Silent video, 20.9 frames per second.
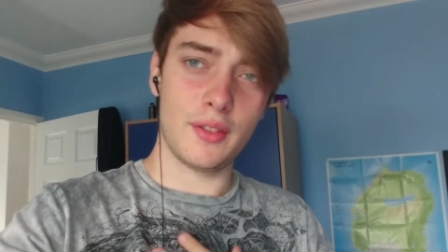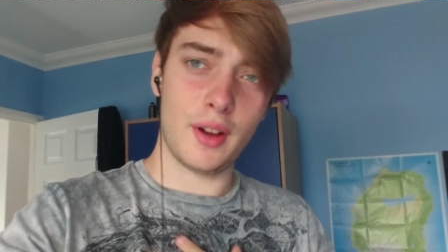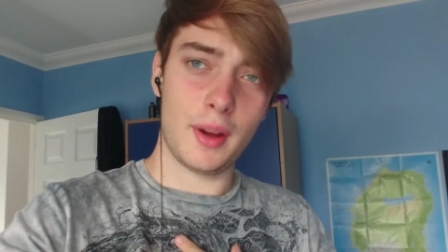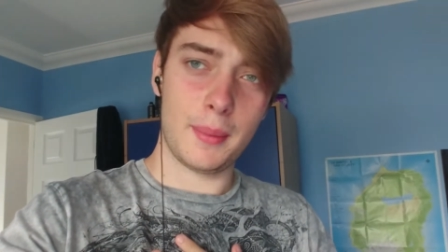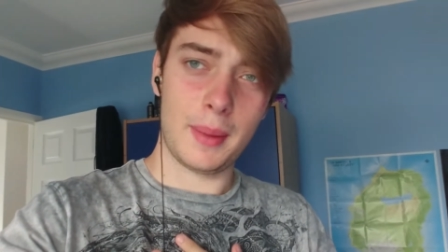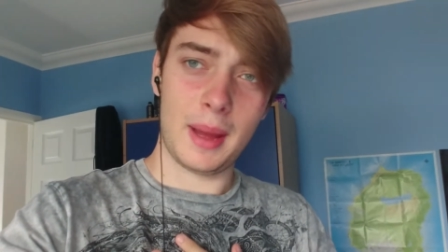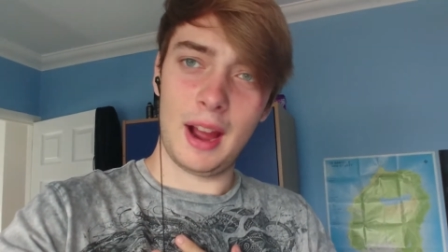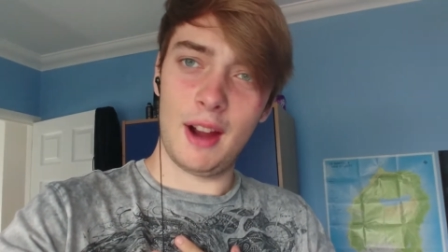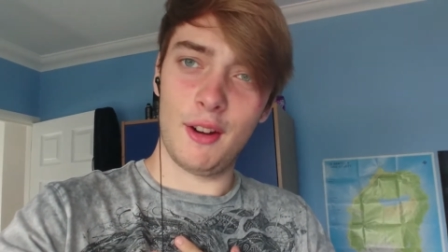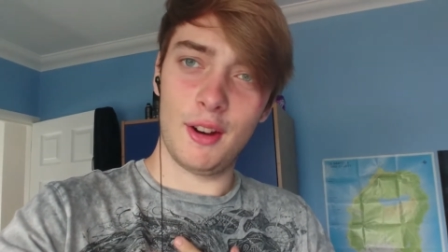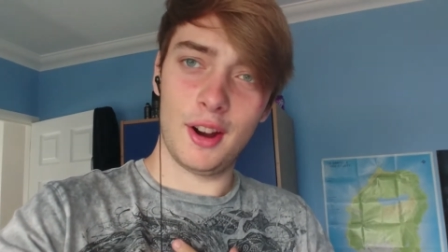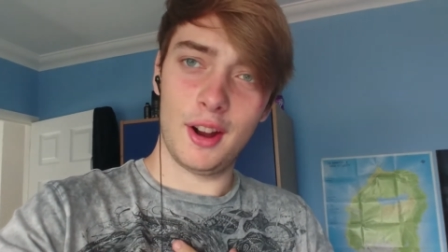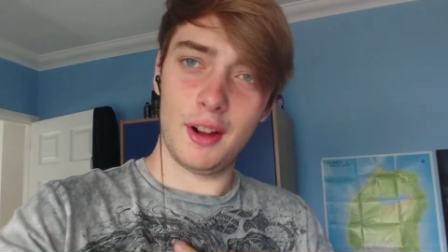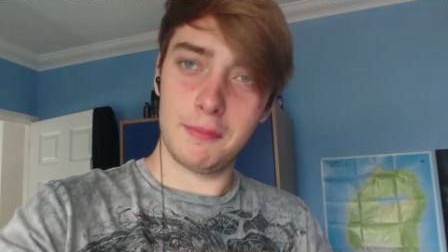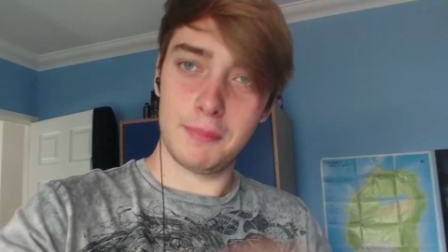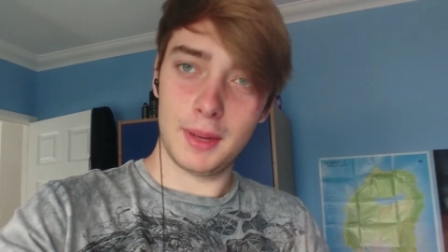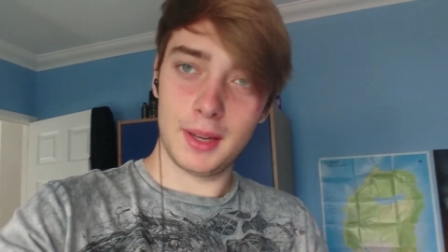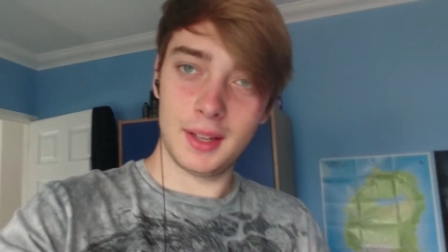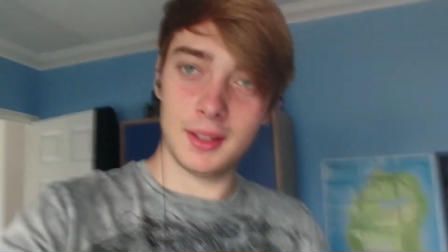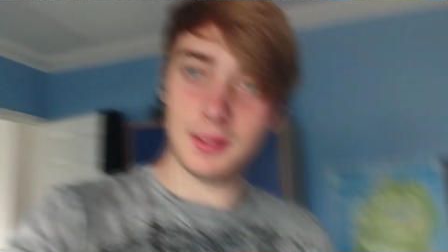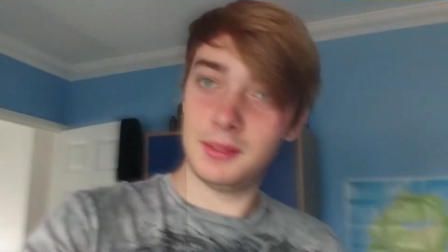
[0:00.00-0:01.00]
I'm Harry. I've
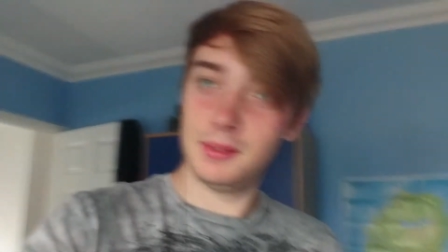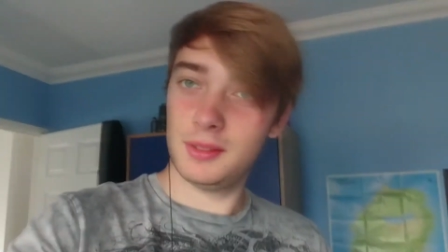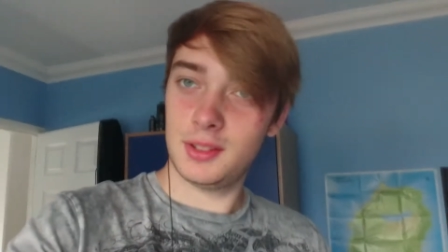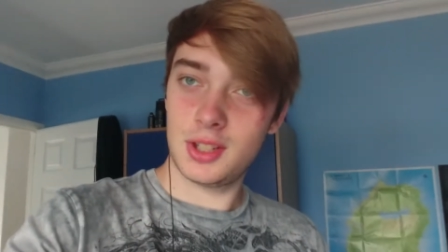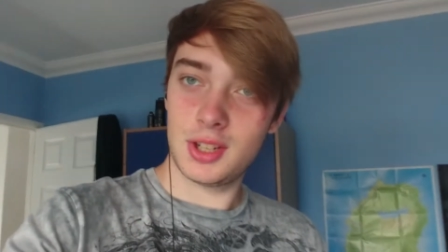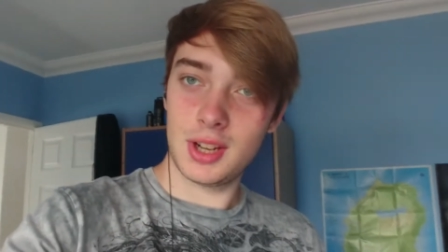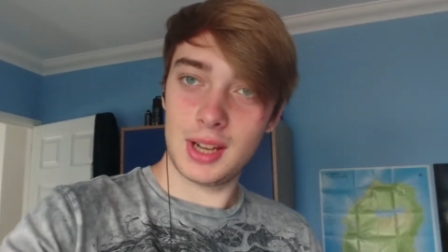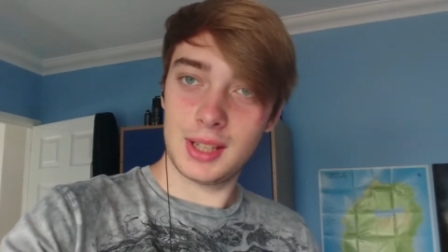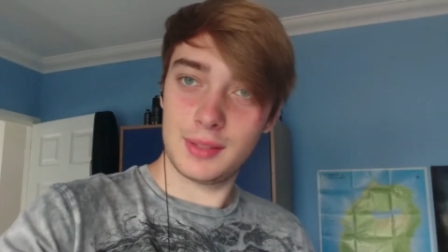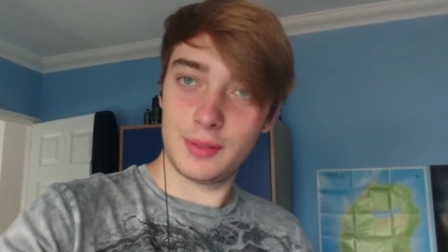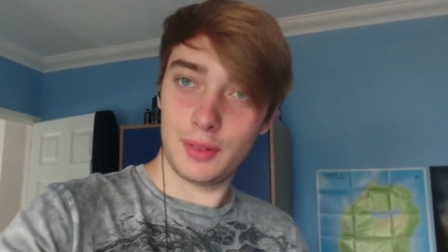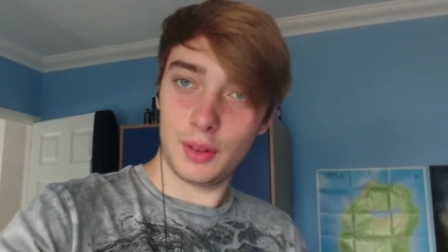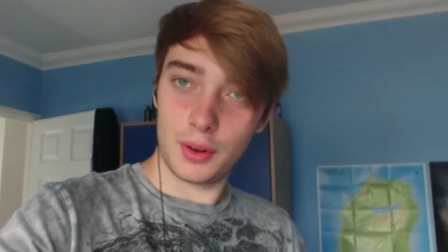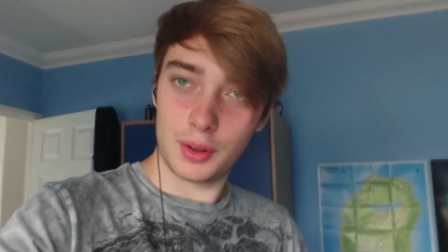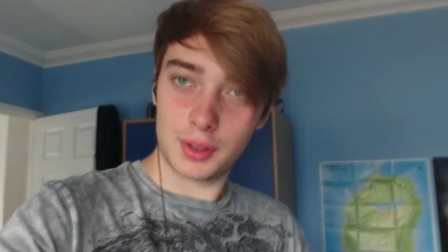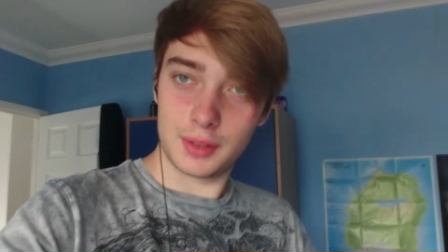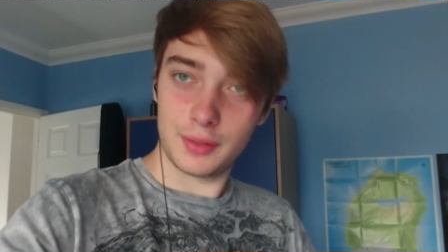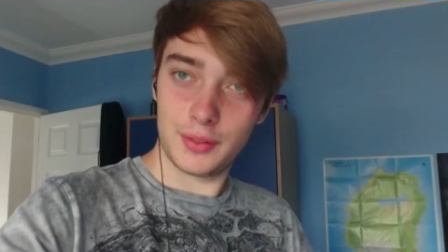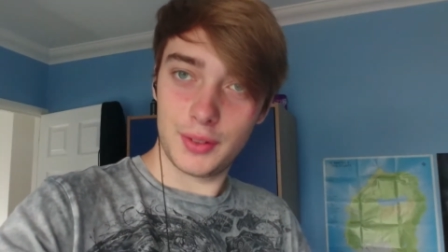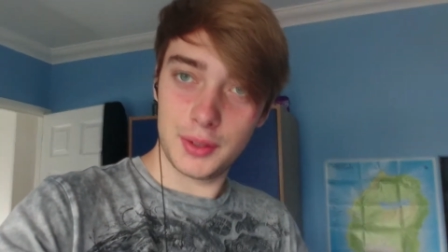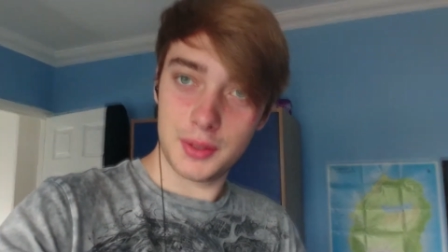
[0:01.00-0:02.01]
been in Jade's
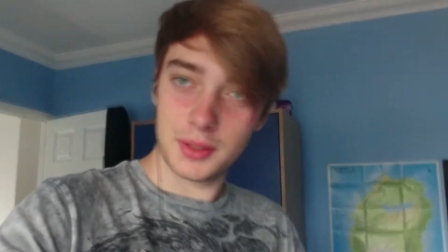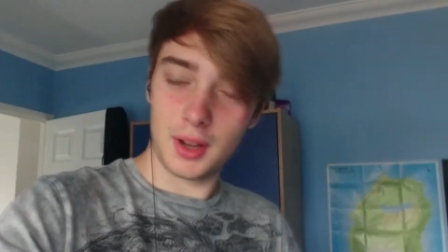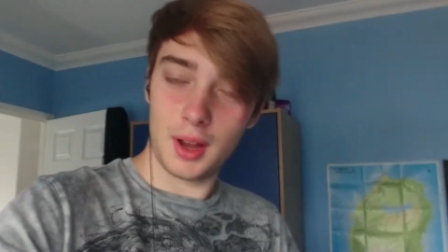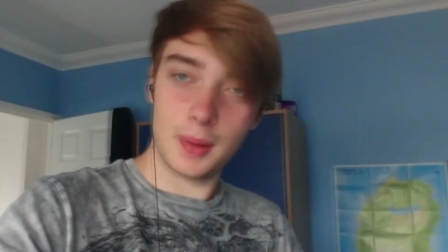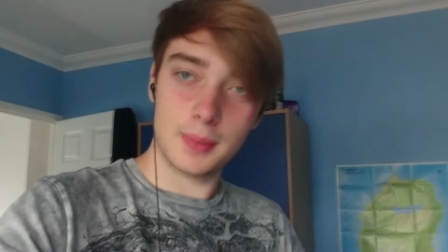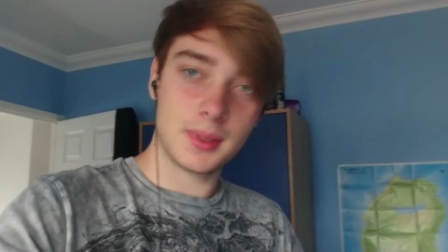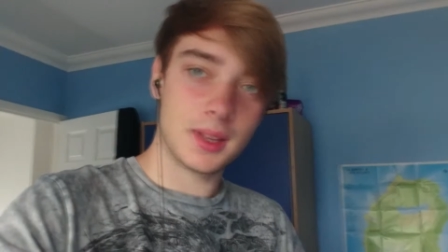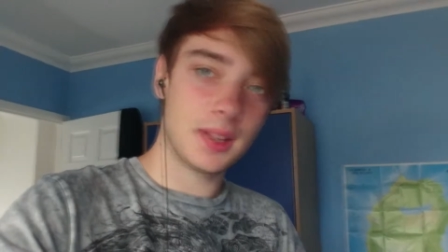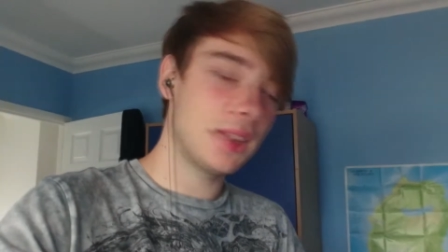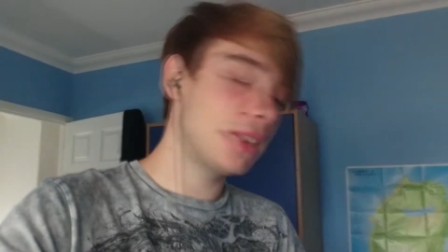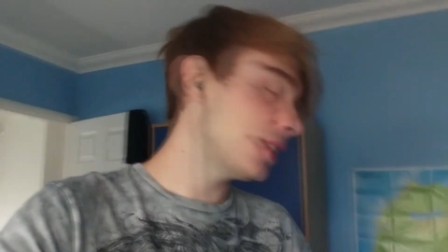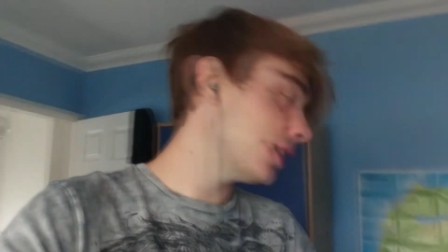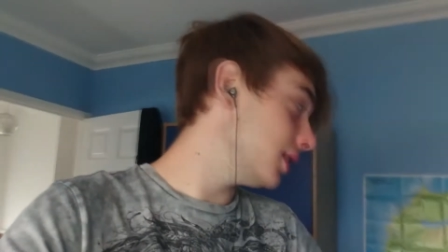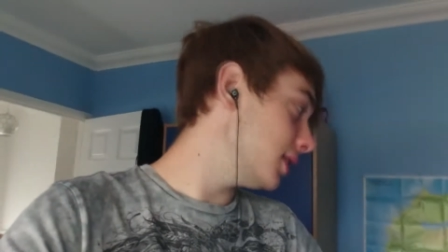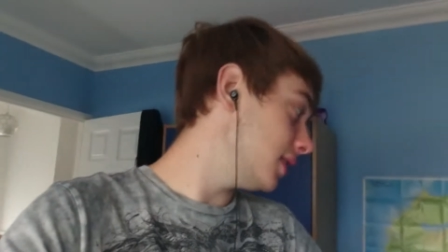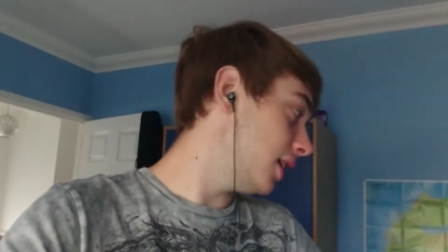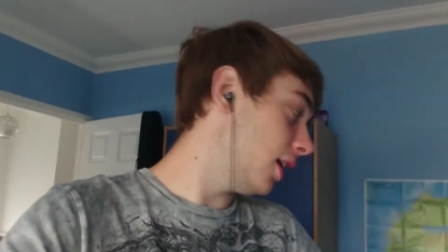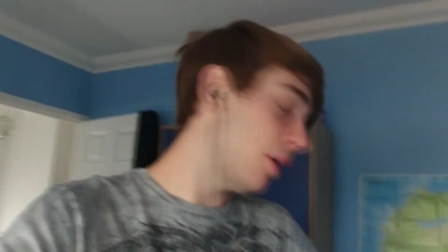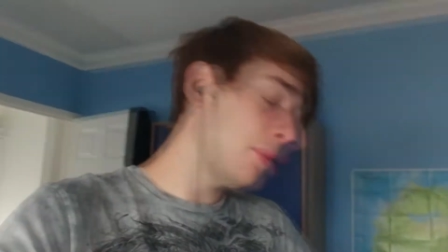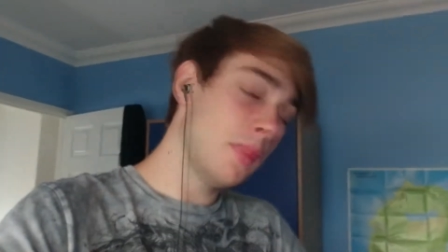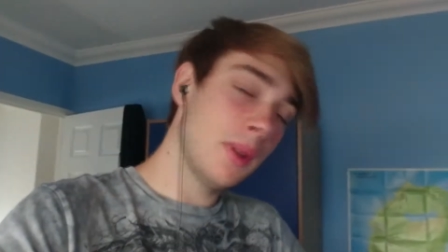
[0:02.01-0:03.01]
vlogs a few times, and this is
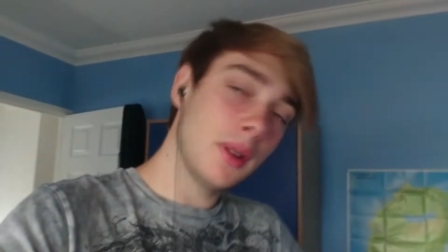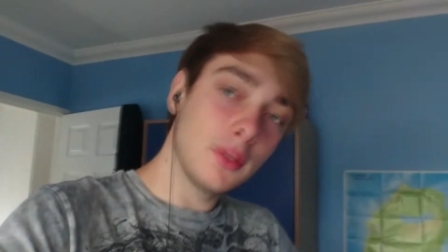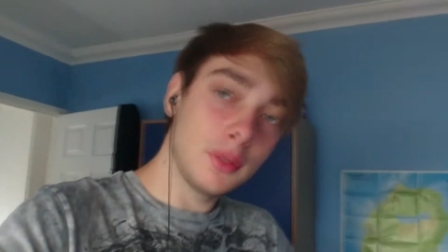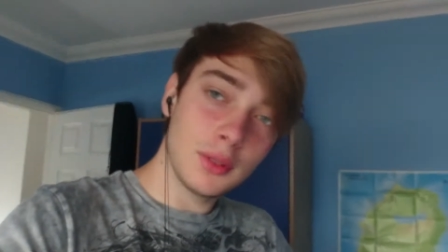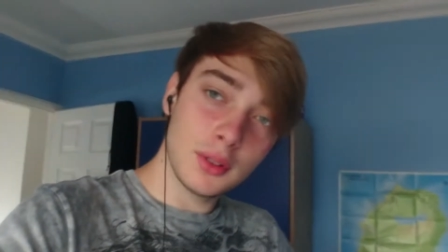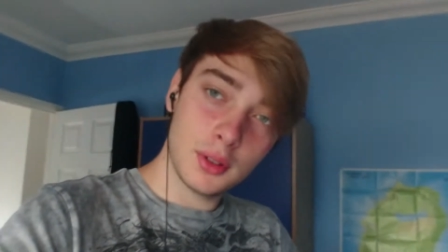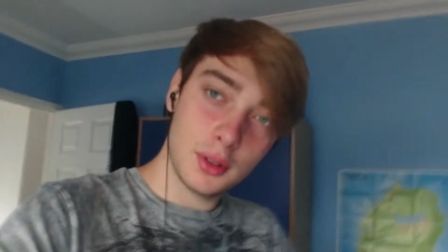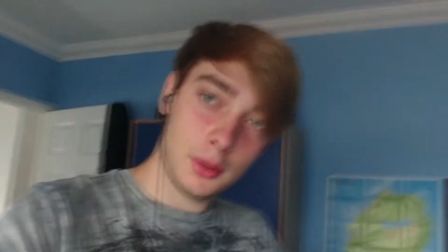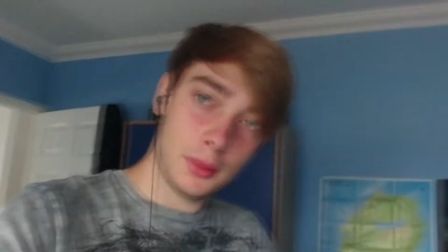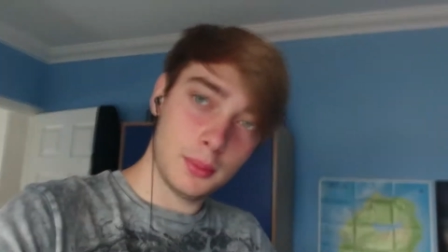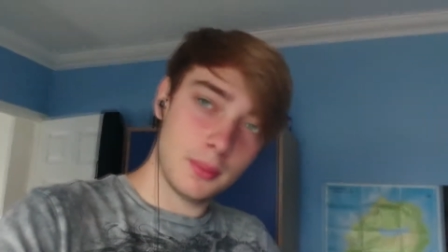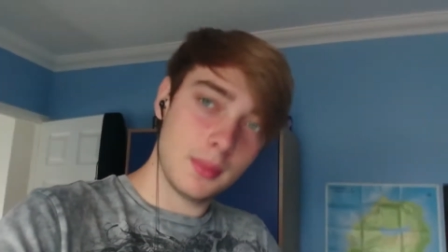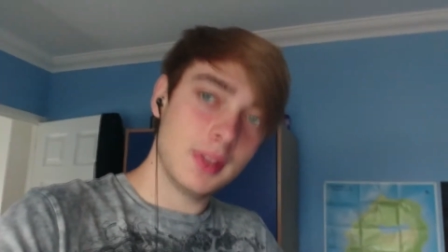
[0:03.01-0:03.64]
now my room.